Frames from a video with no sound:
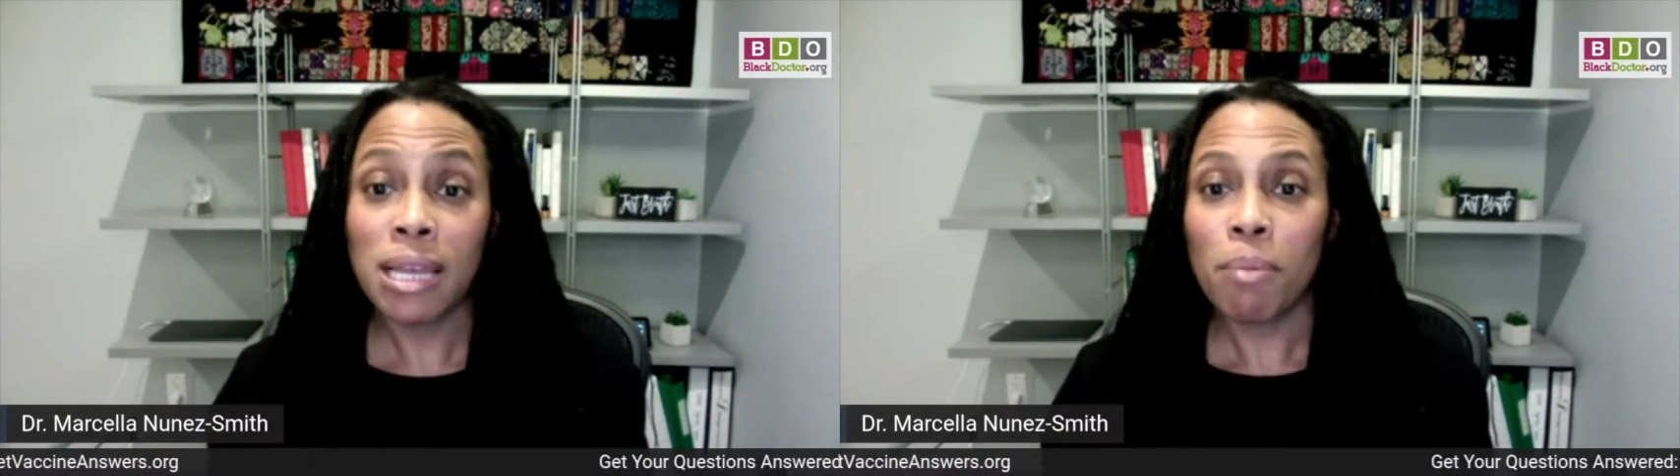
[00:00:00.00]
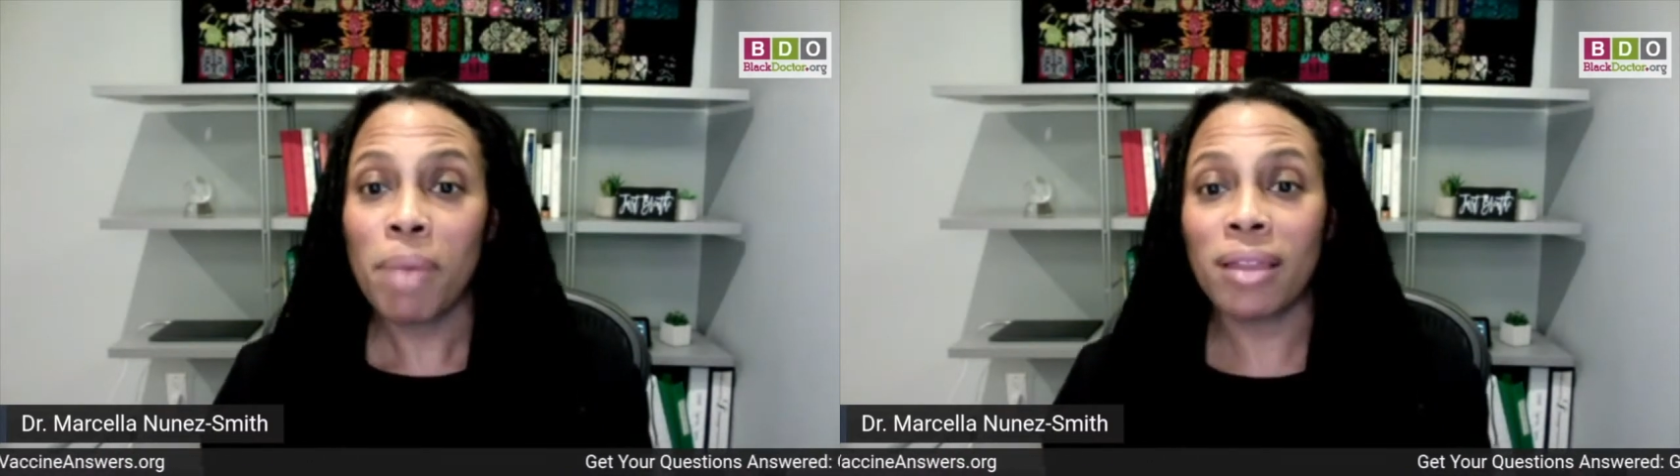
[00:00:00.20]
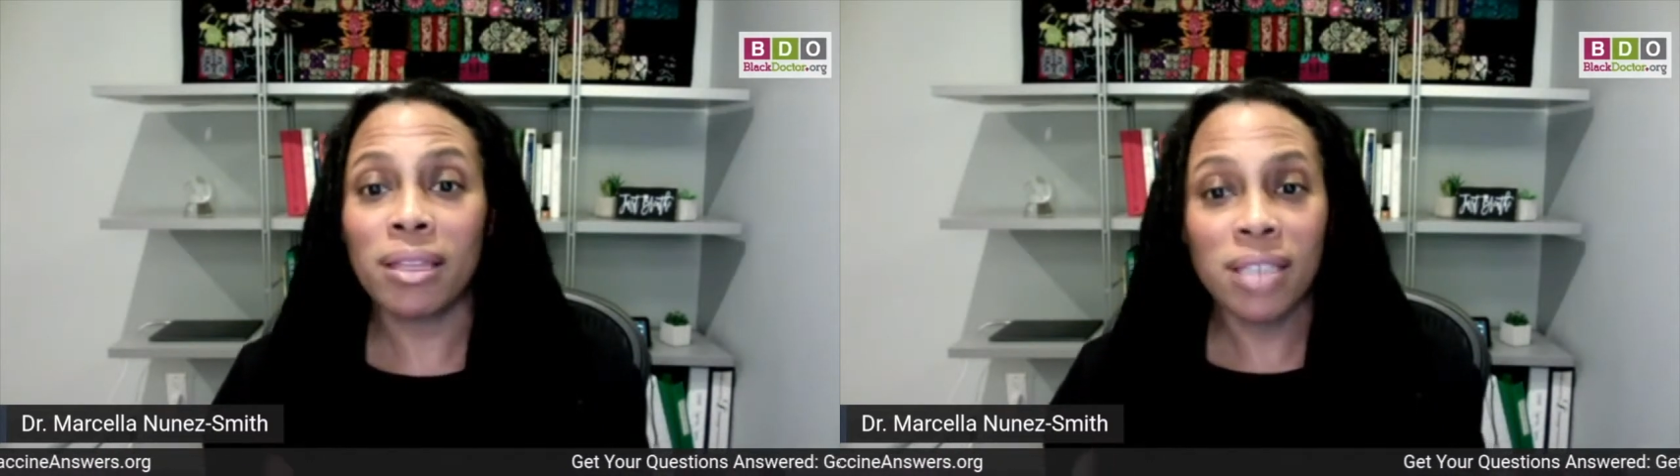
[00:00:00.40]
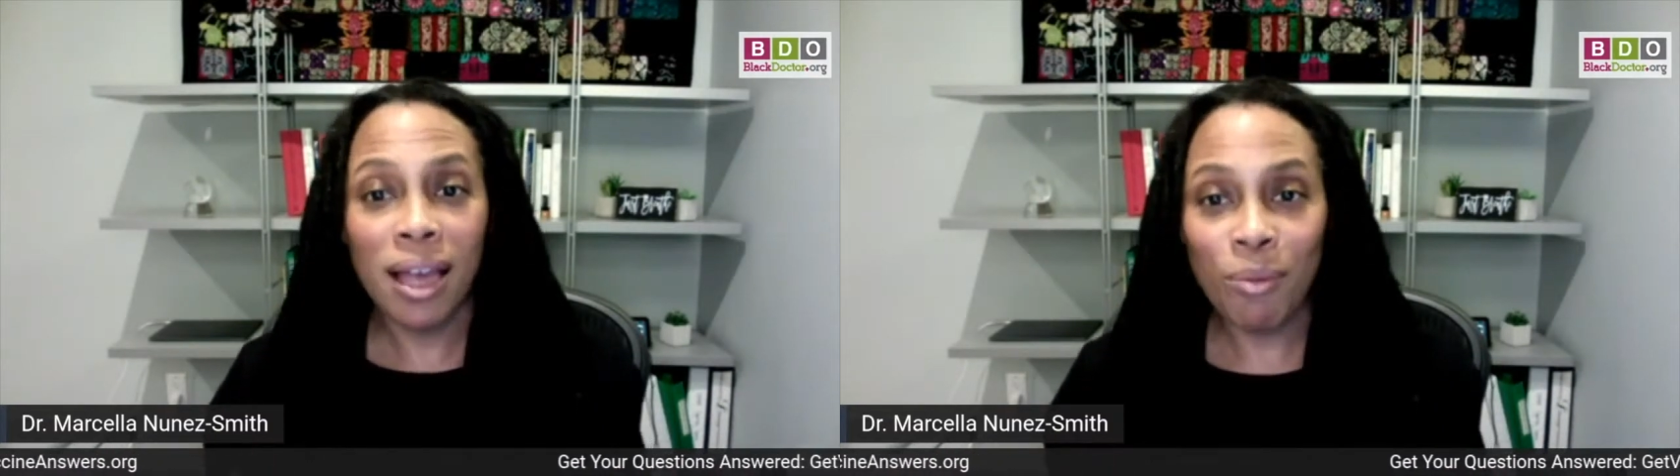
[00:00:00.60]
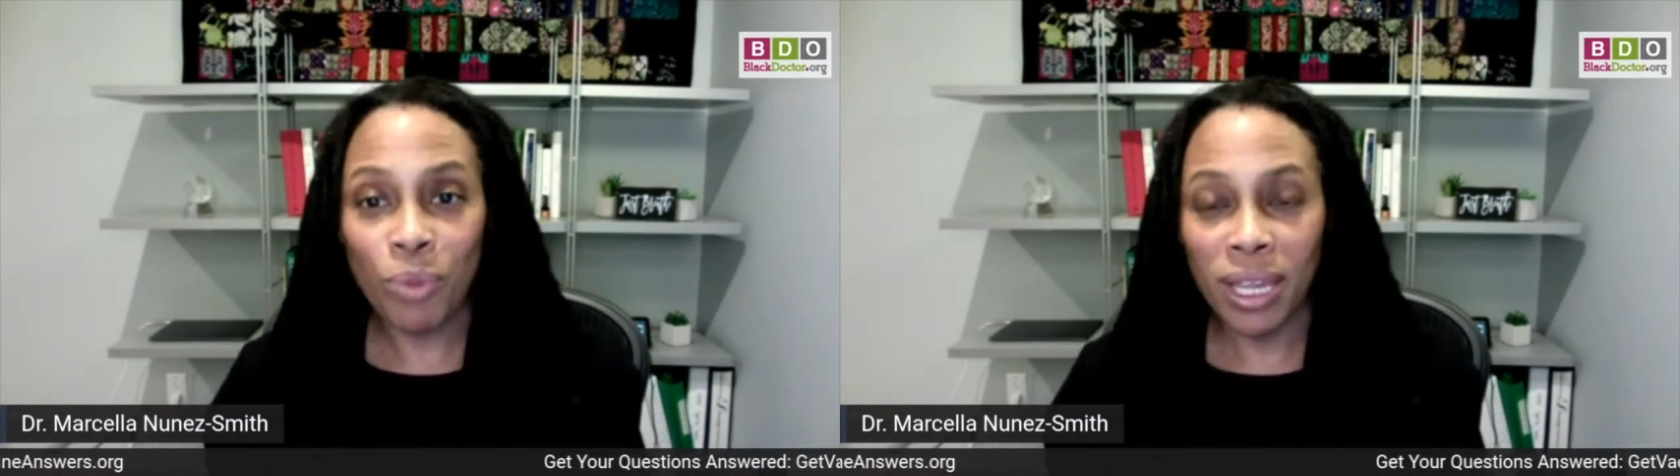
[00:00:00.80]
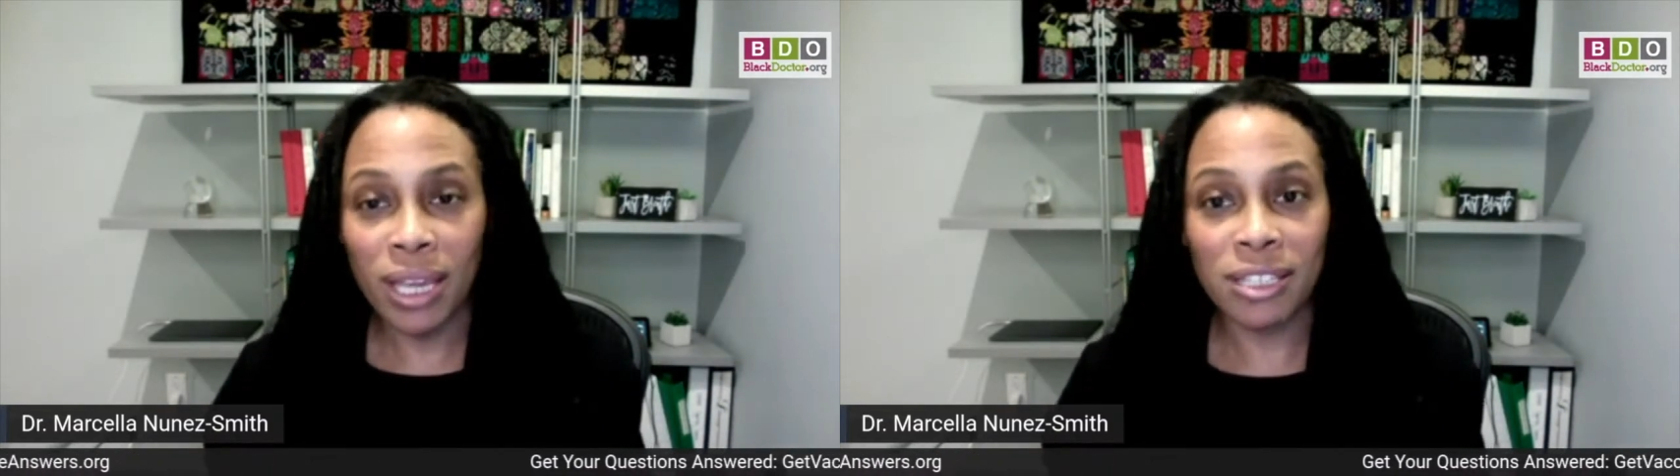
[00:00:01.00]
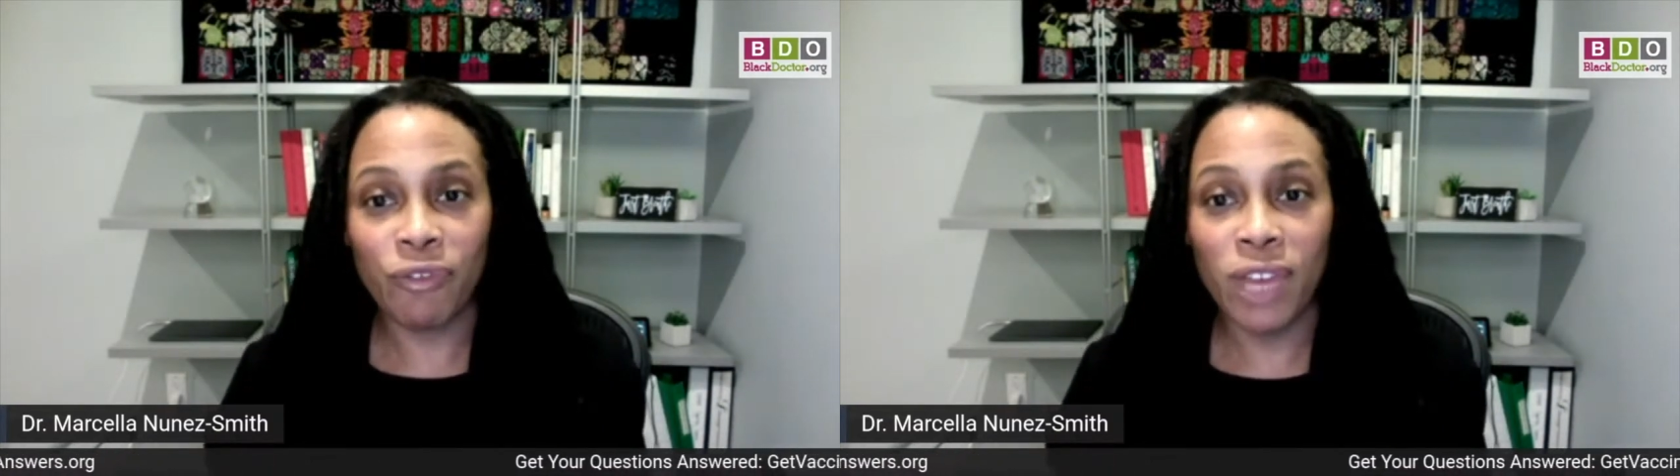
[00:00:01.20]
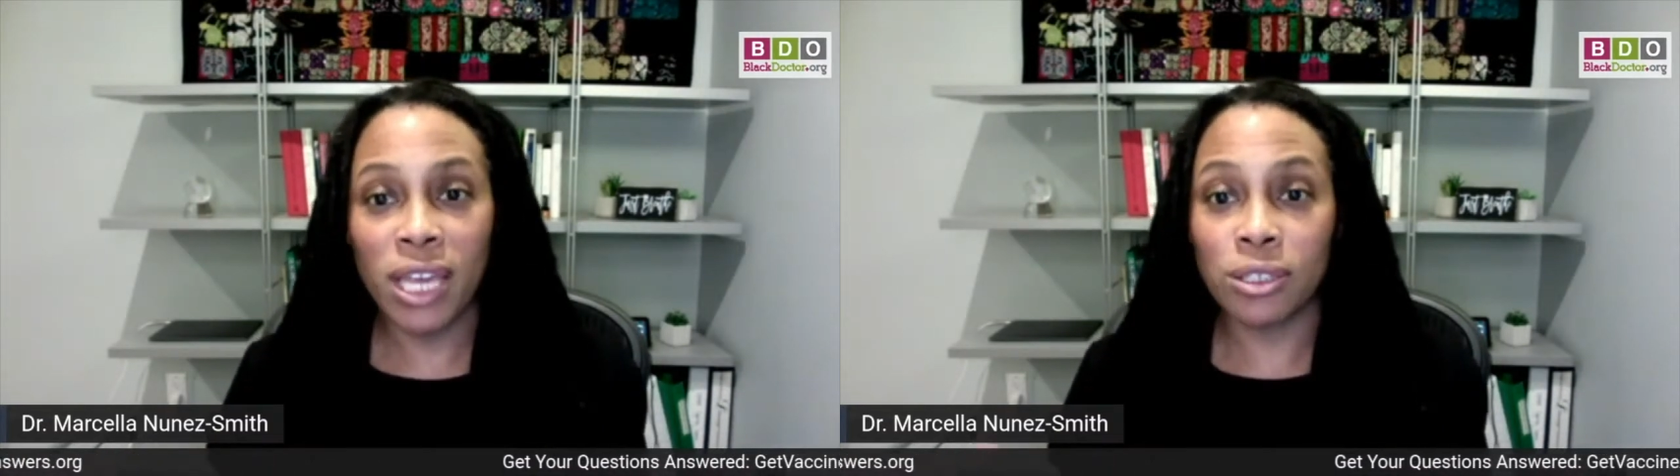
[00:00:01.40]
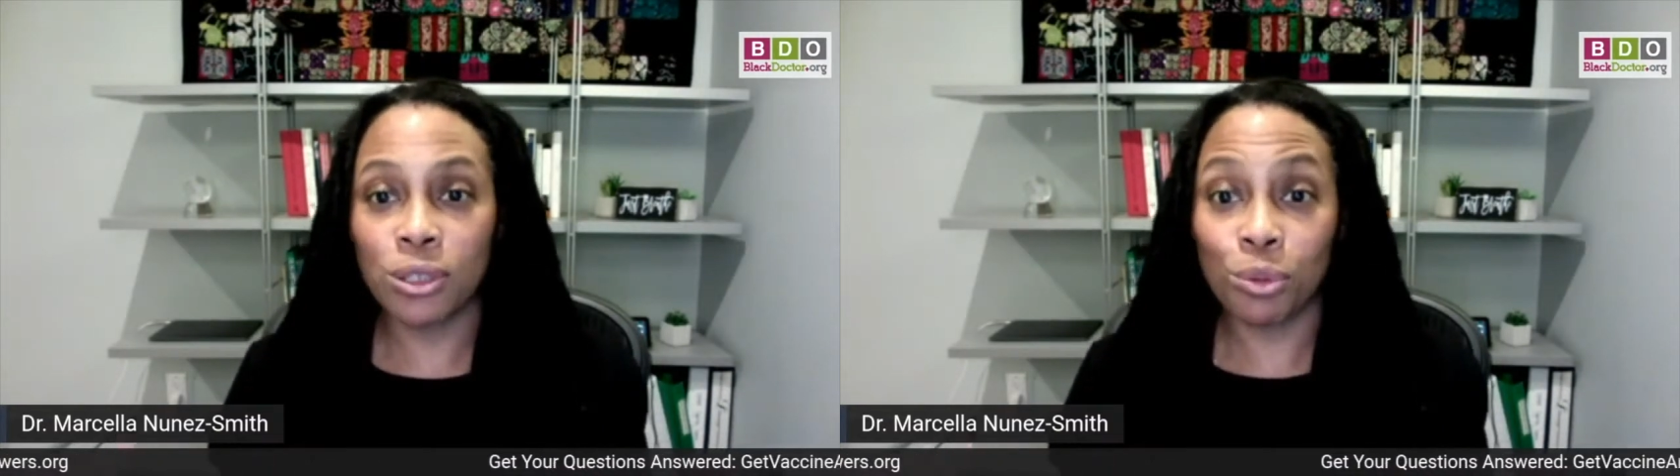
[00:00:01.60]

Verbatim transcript: By the time we get to phase